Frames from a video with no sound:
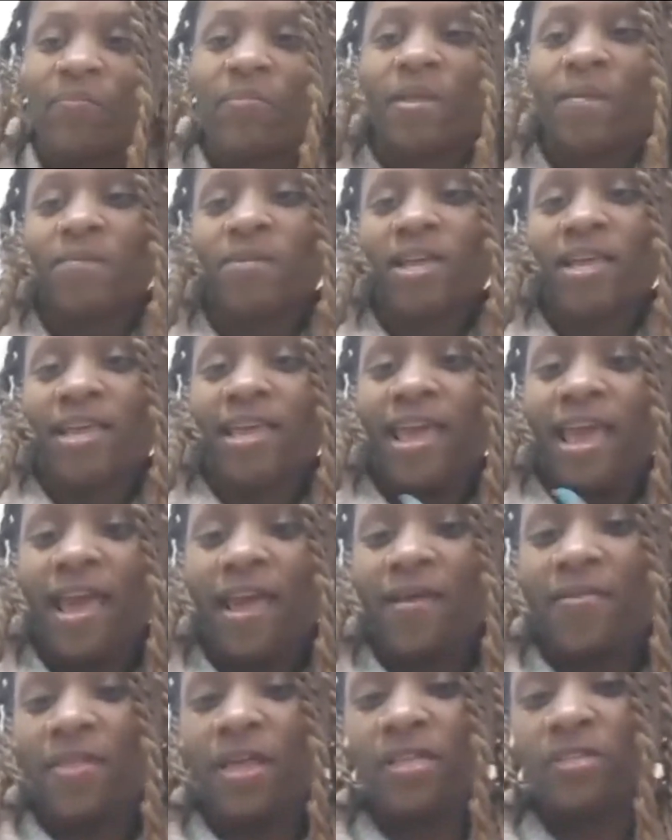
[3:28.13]
But
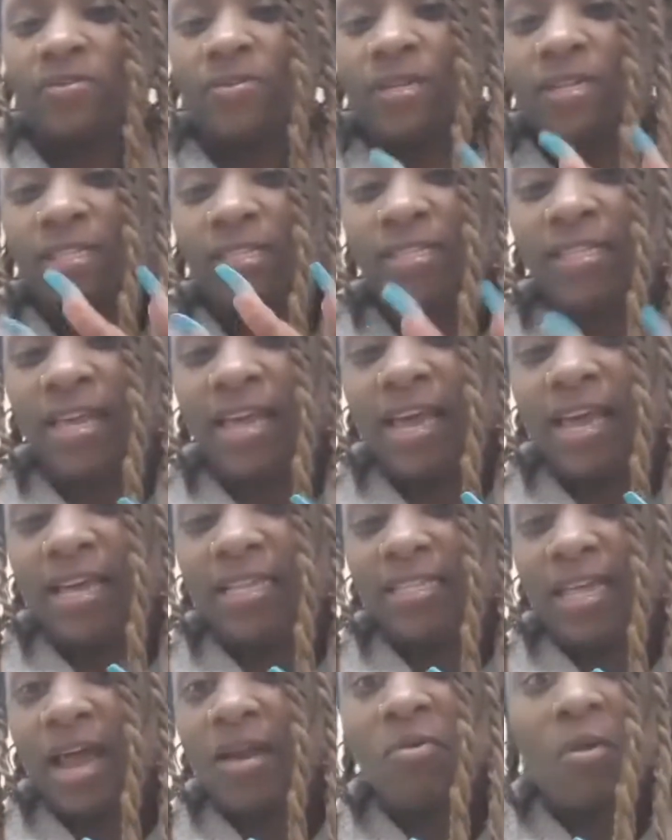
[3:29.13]
yeah, that's what it
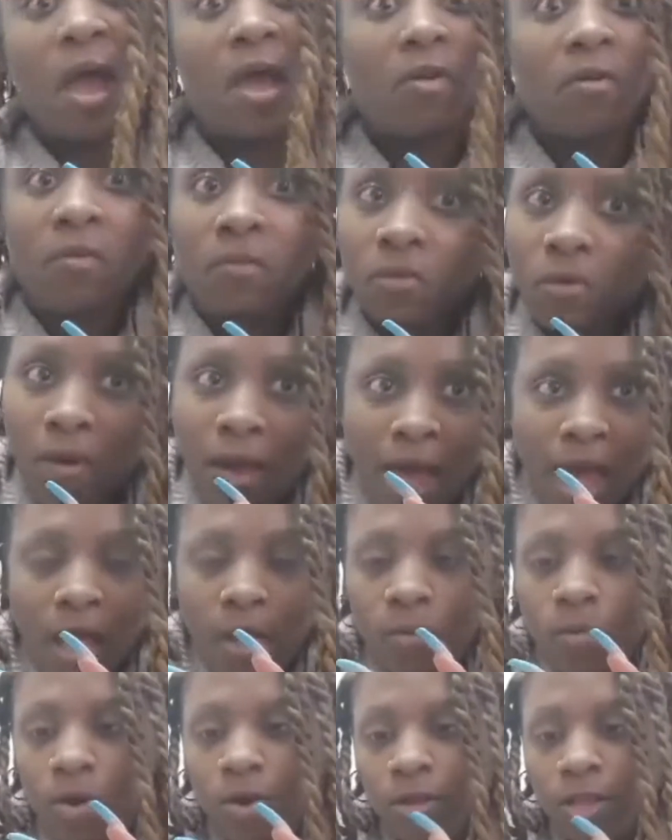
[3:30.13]
says. I don't know how to
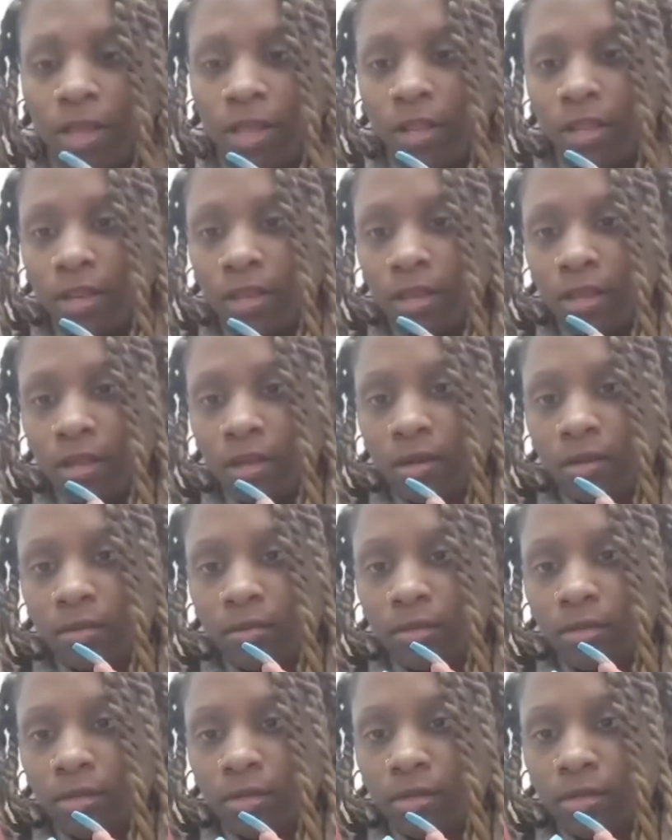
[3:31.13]
work it.
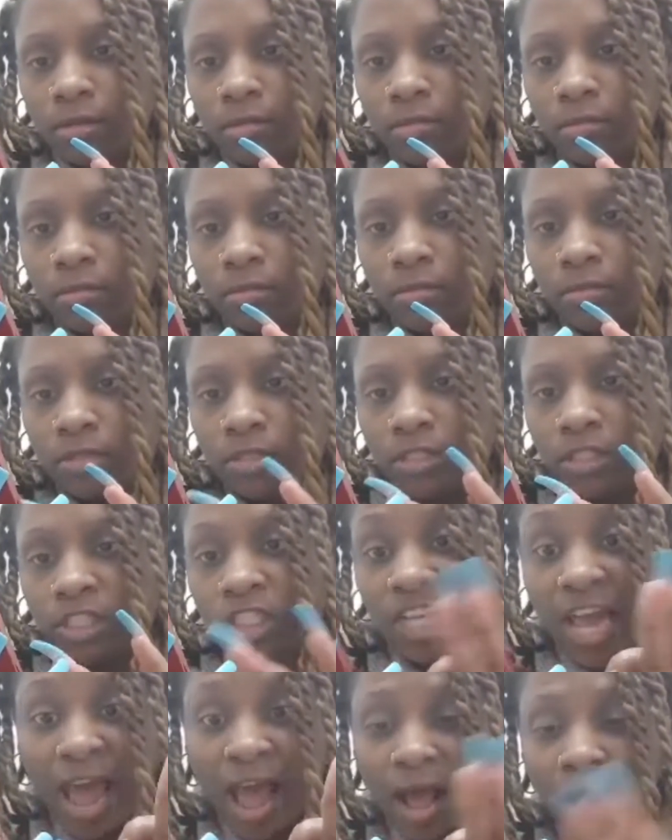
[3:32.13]
Look.
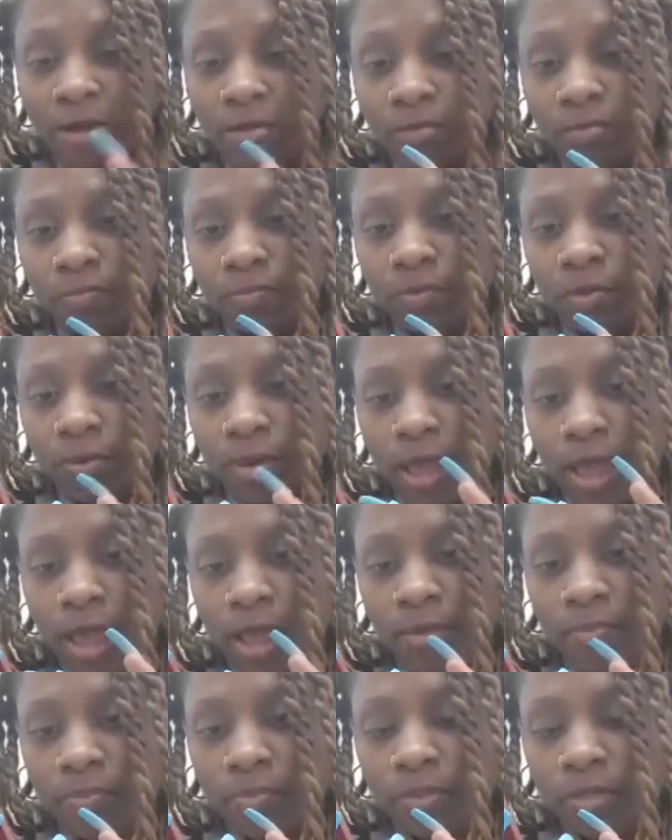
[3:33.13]
Child.
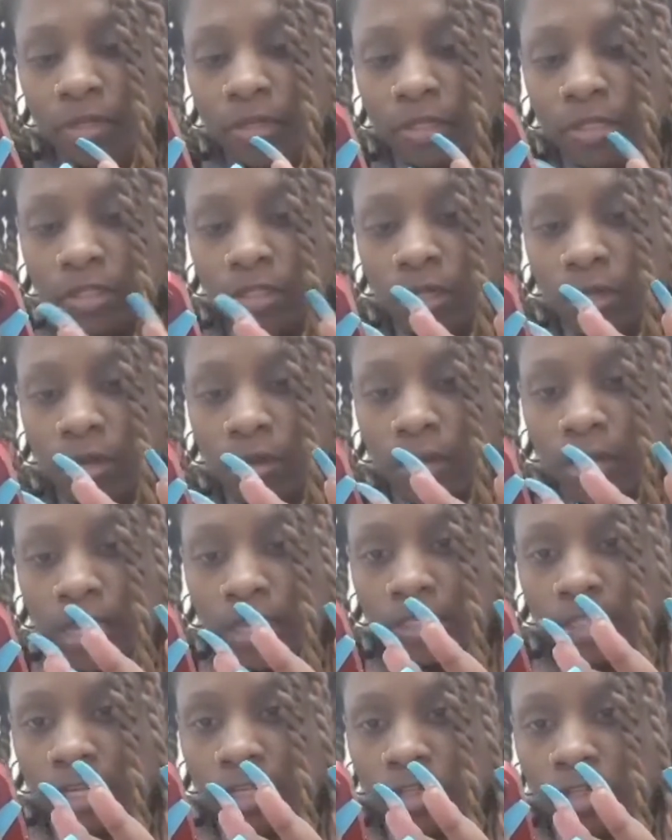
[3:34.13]
Okay. So I
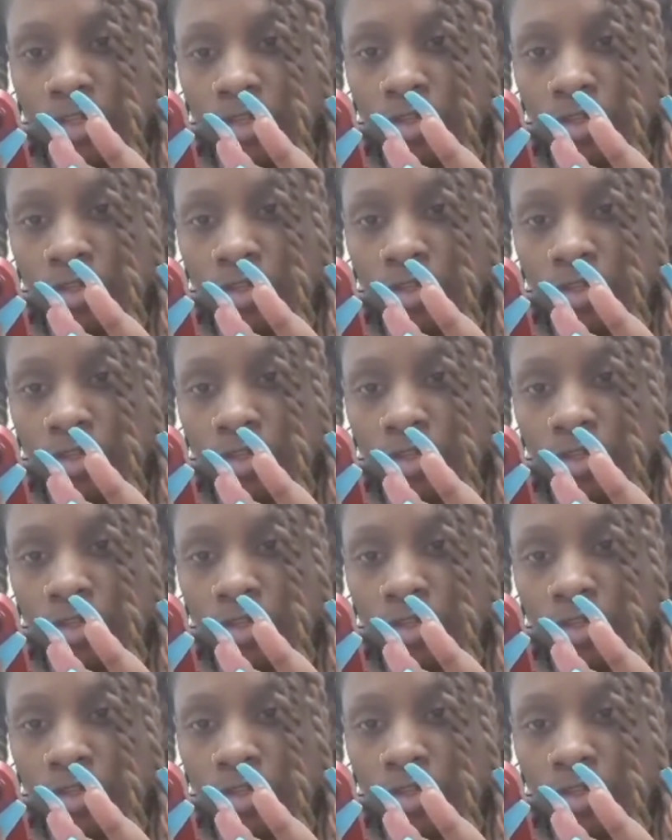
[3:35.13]
guess I have to